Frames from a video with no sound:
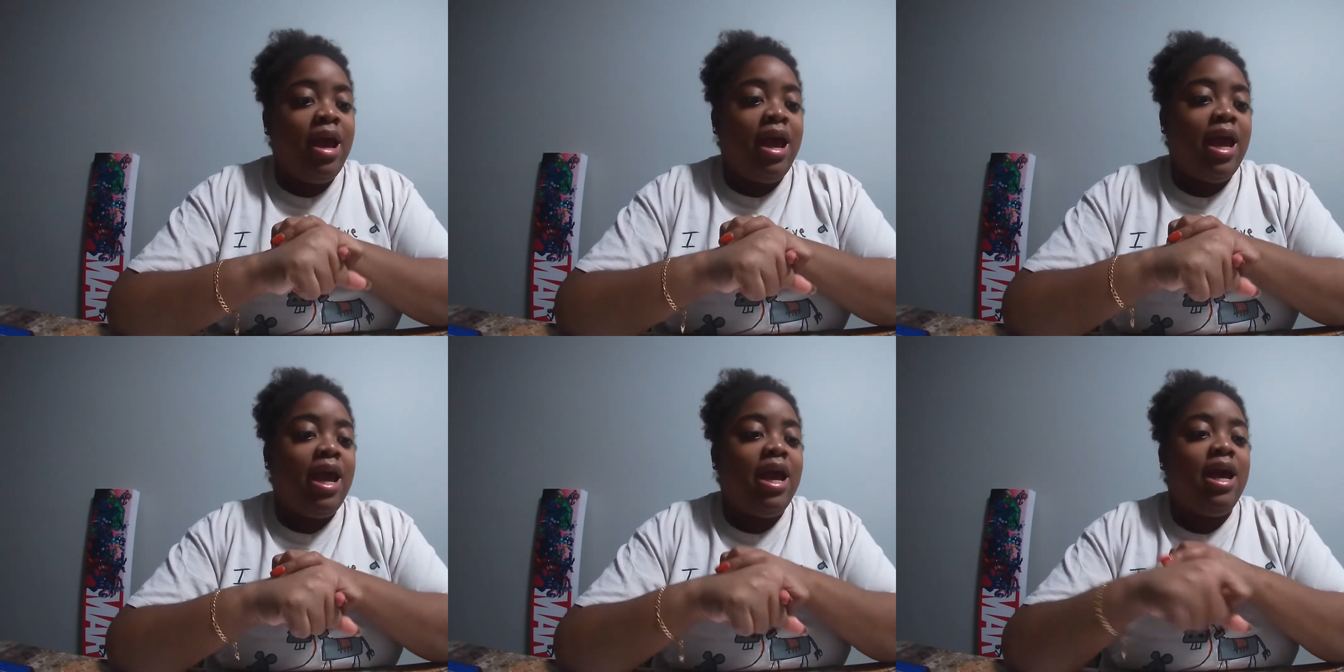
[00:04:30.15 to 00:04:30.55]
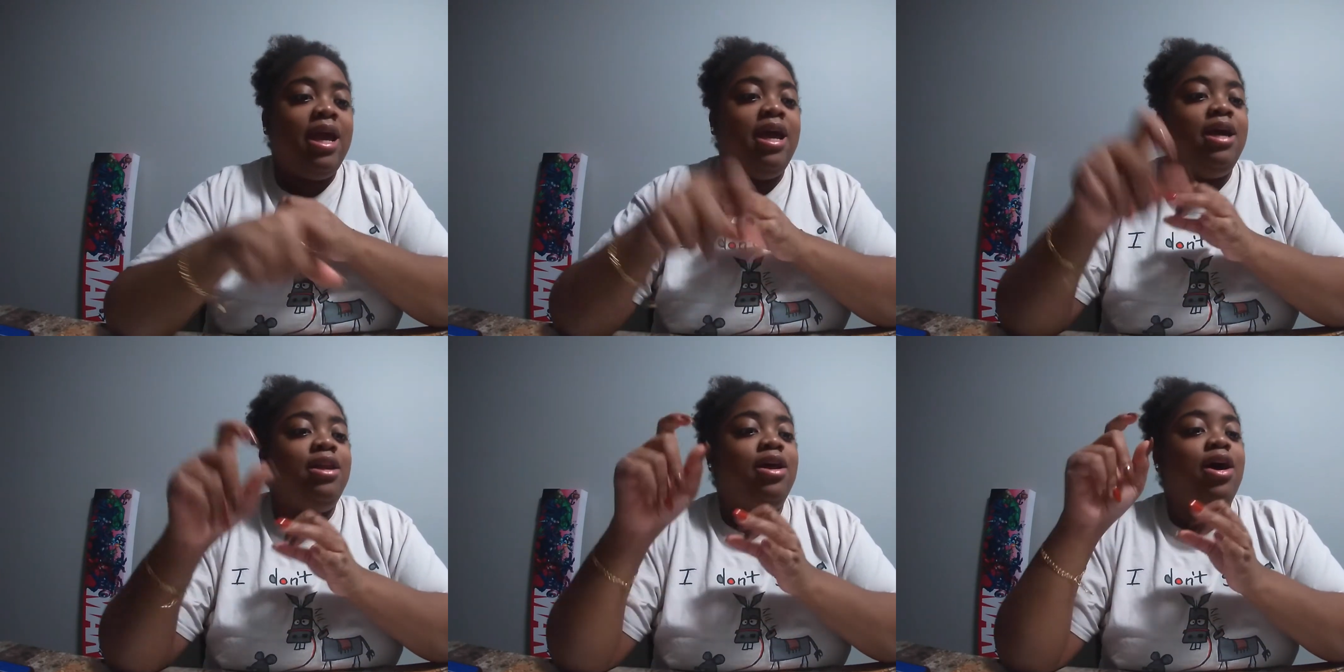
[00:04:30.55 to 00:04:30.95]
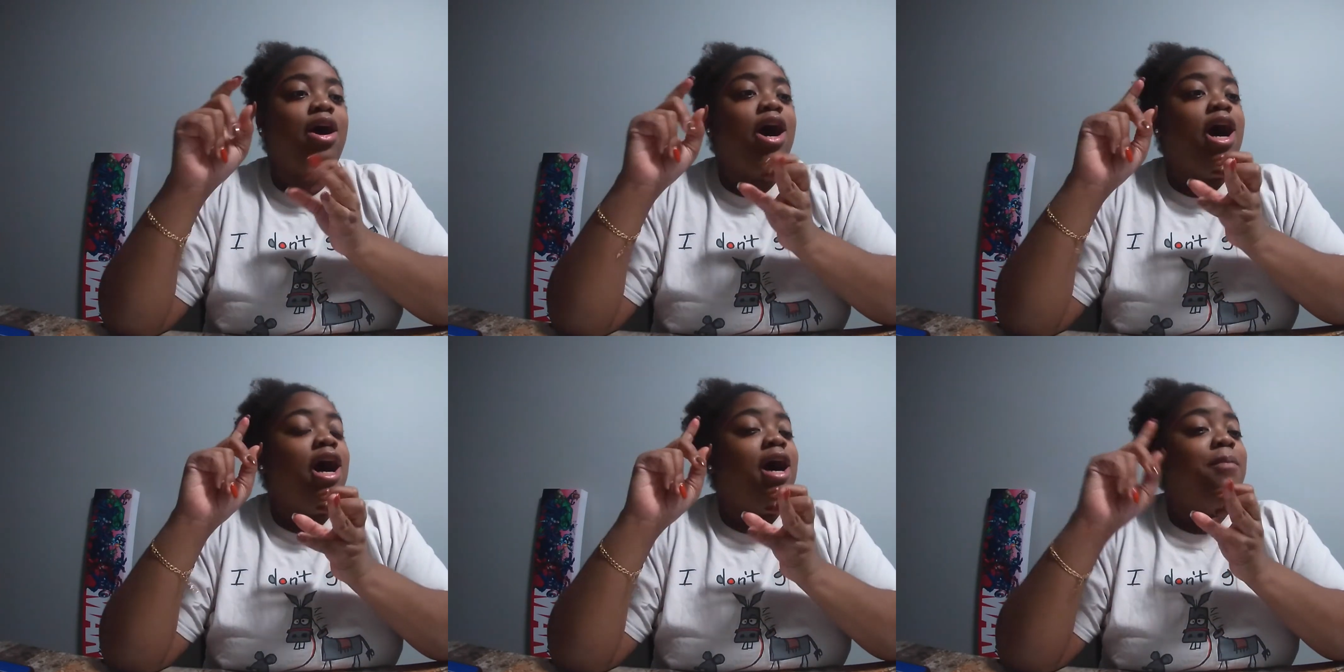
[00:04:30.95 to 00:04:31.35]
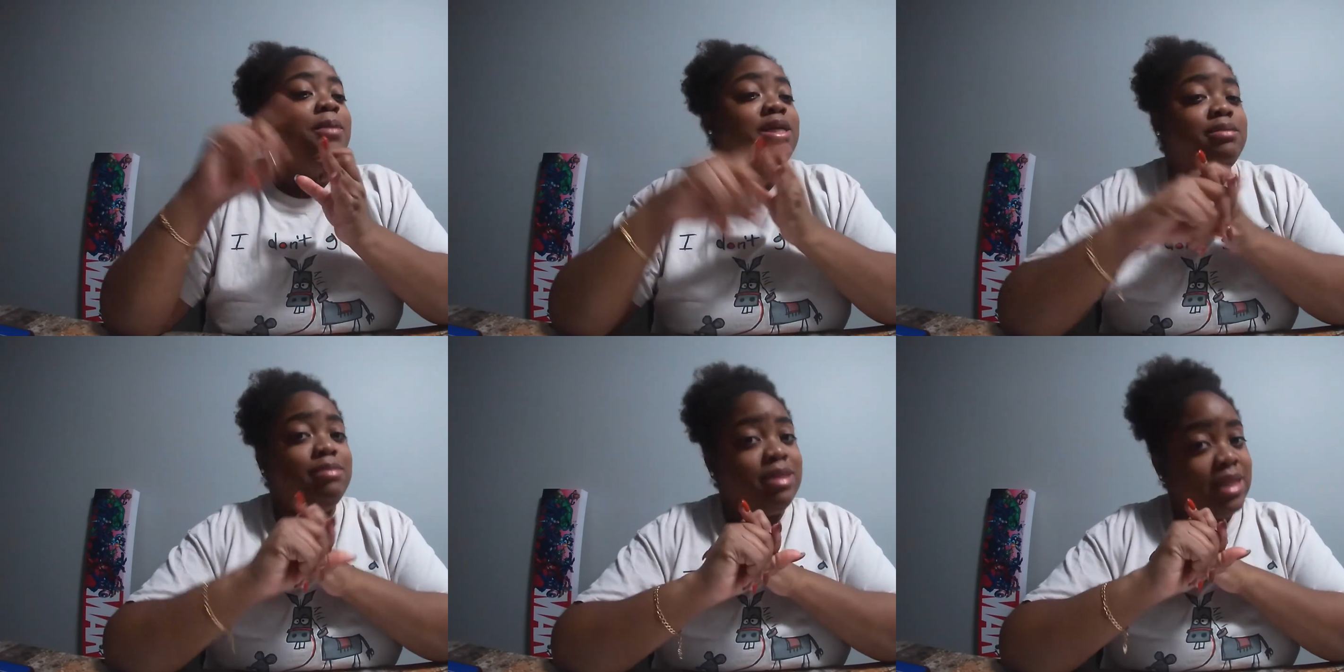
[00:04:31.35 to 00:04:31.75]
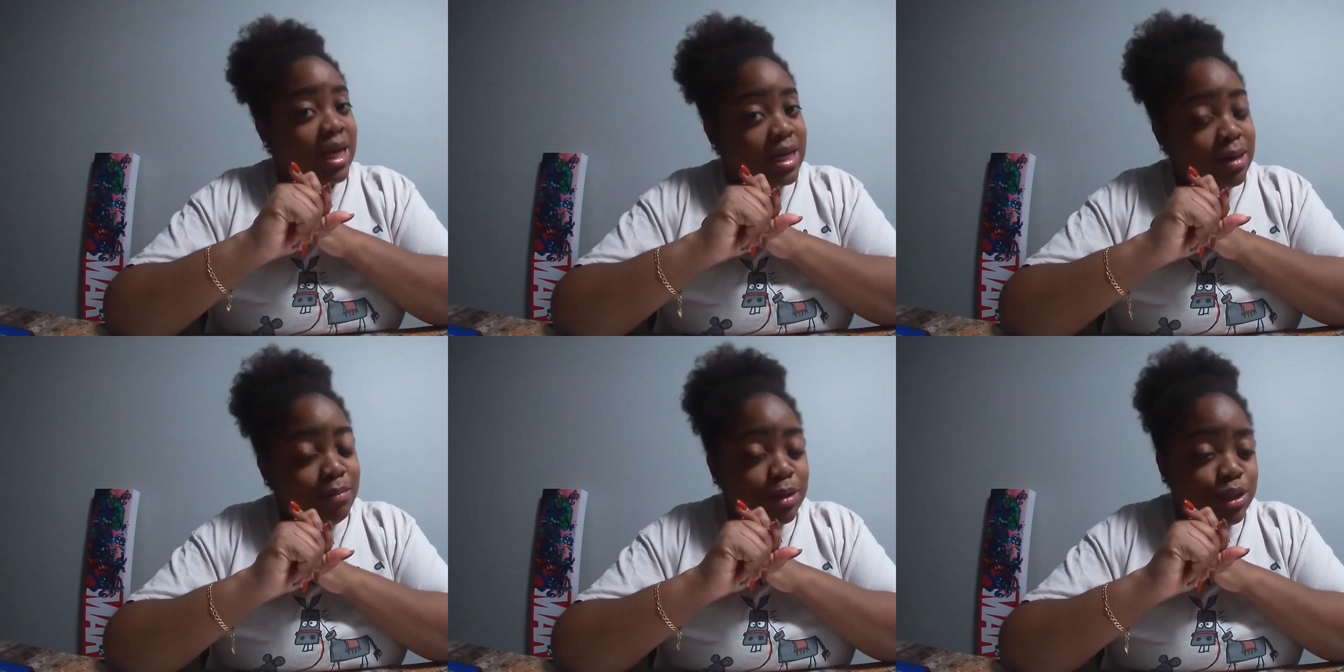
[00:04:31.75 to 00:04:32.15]
And his
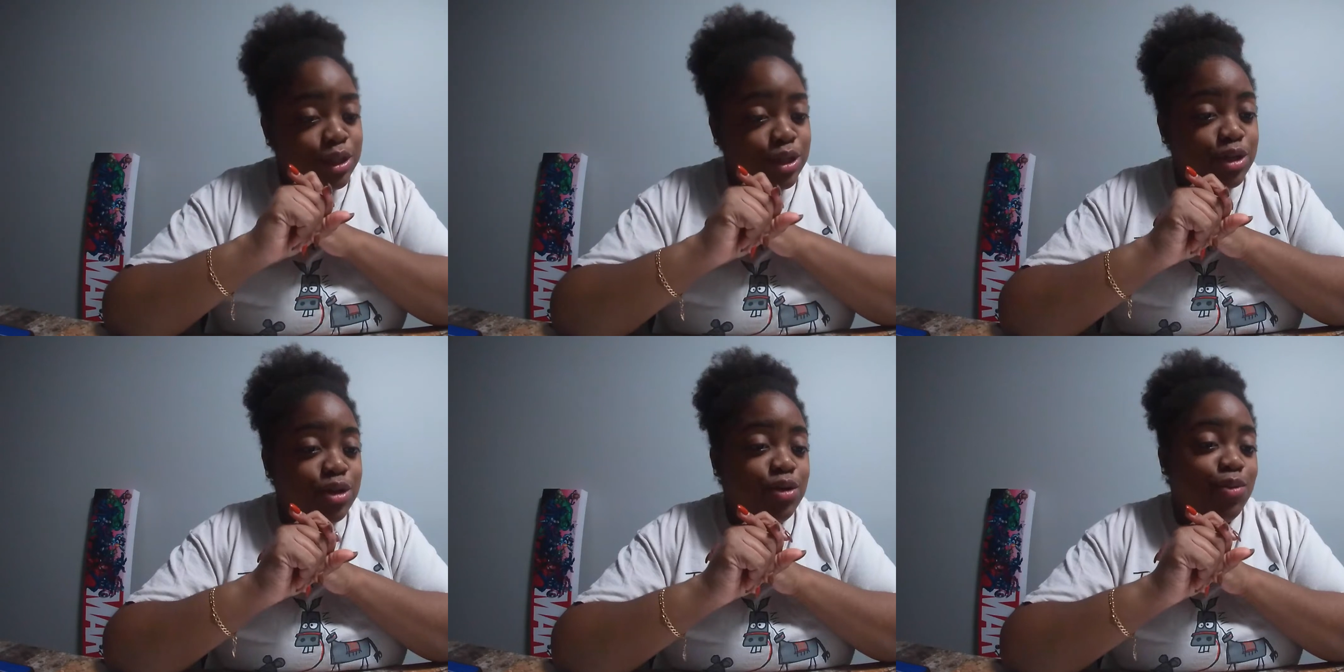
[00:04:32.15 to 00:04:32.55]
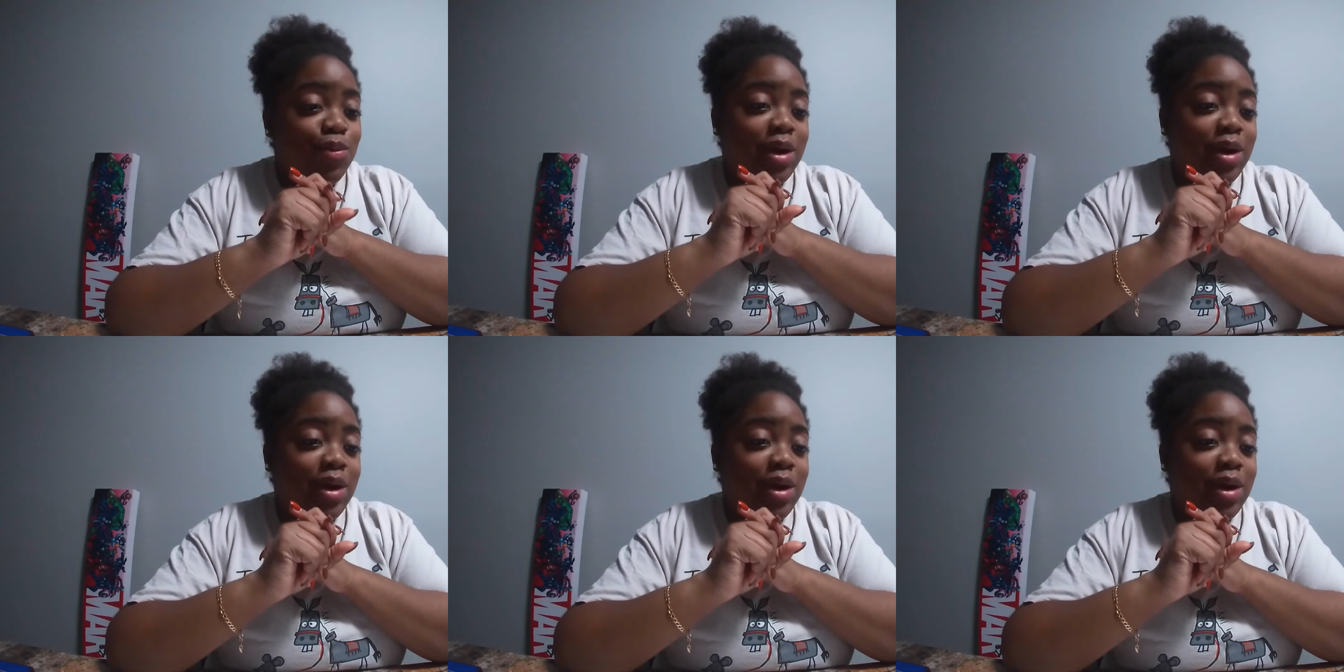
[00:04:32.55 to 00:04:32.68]
mistake number 2,